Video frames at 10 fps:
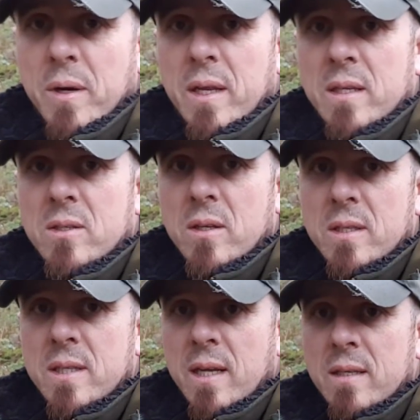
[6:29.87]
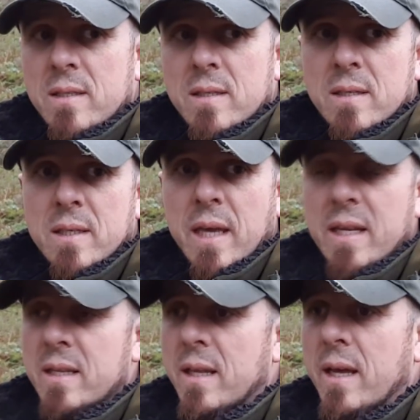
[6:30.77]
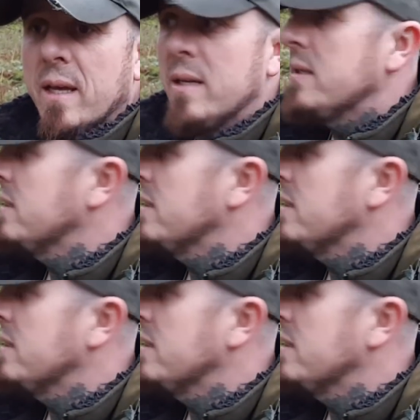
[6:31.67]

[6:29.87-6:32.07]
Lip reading: put it inside the tent, get in there.